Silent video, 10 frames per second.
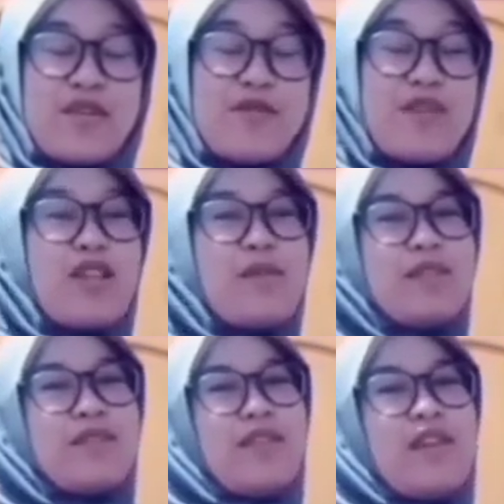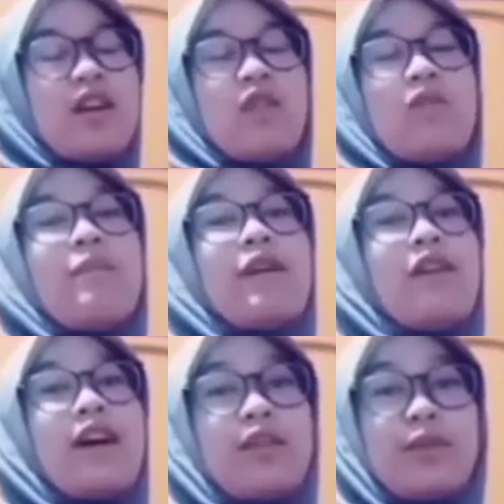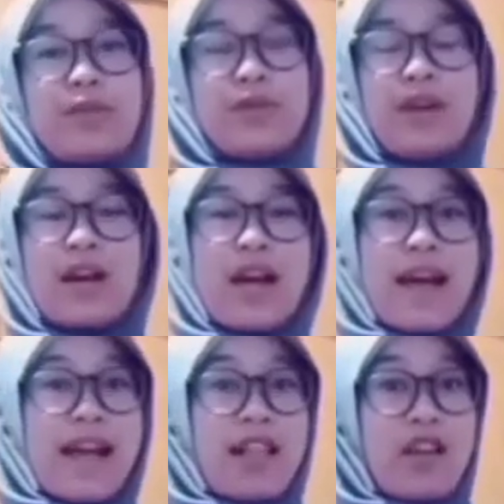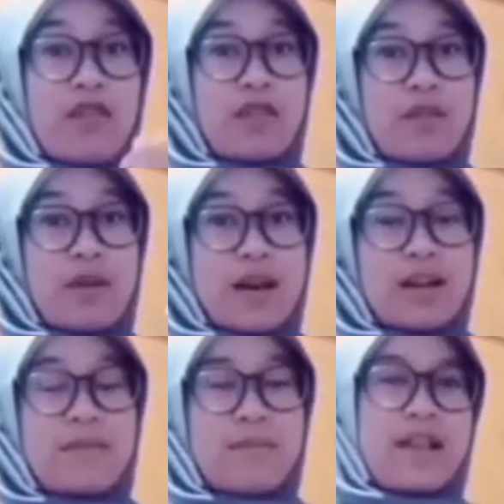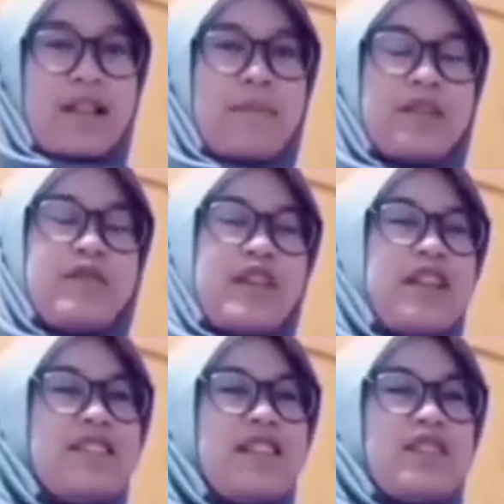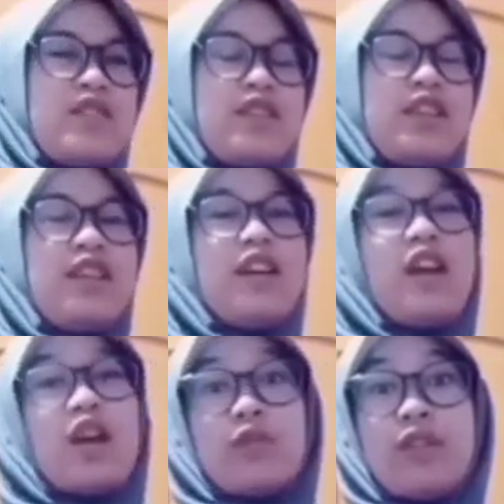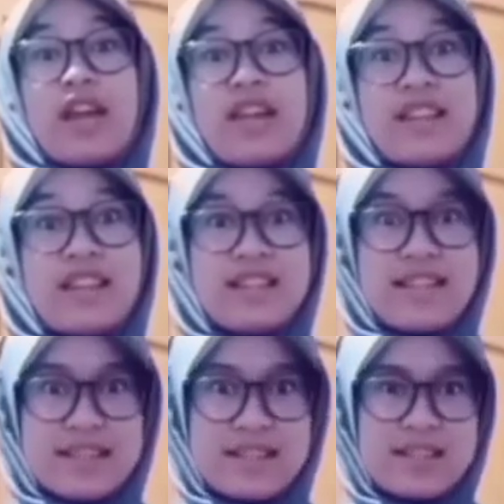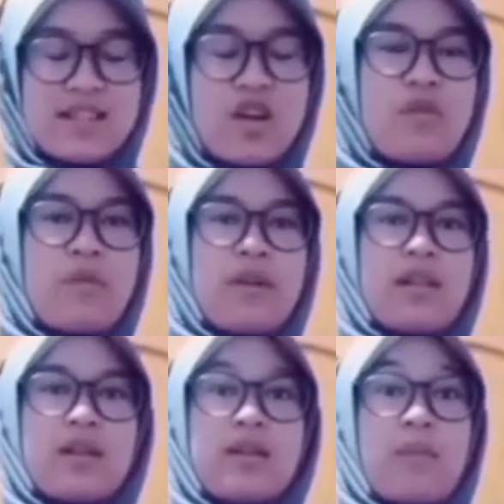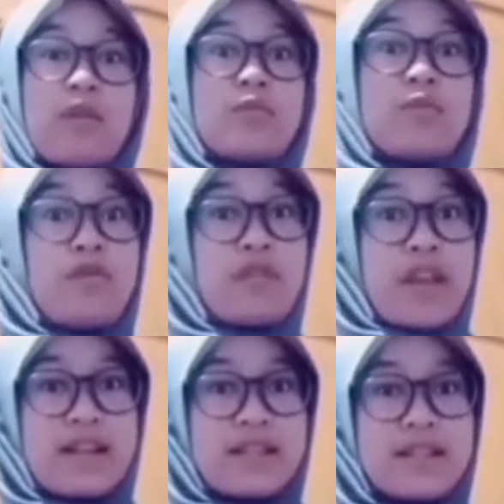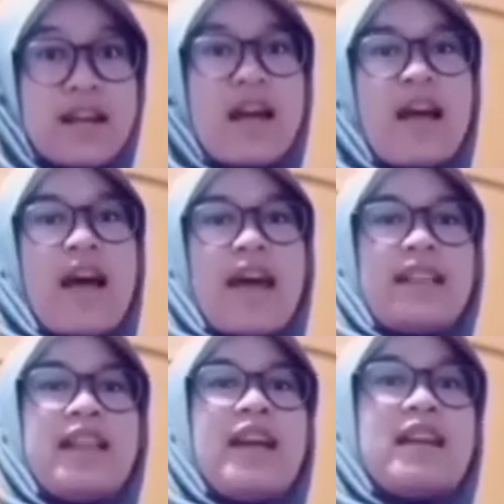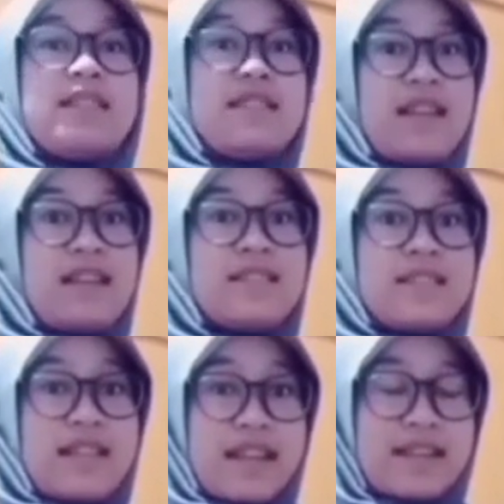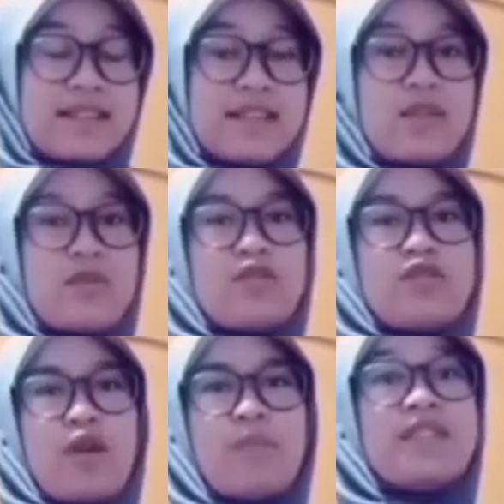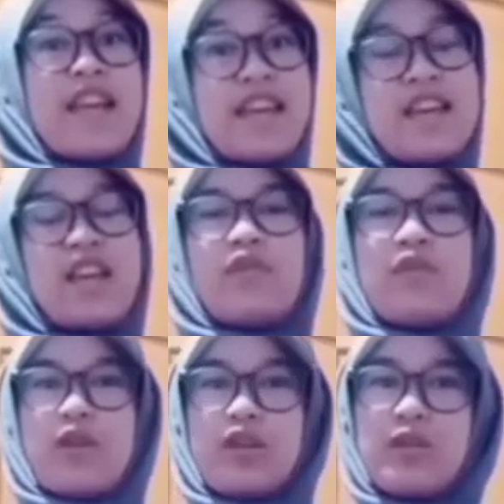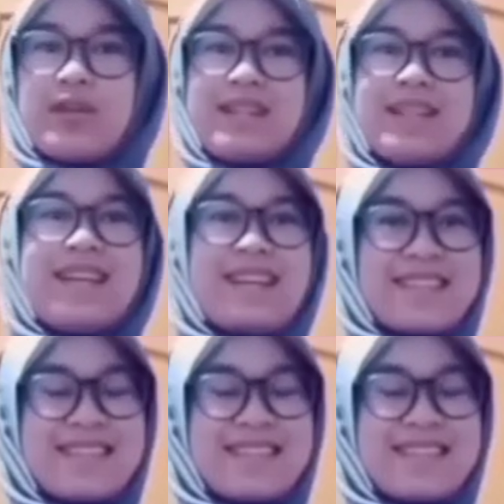warahmatullahi wabarakatuh. Hello everyone, my name is Feni Azarusoni. Today in this lesson, we will learn about spoof text and 6 things to stop saying if you want to learn English.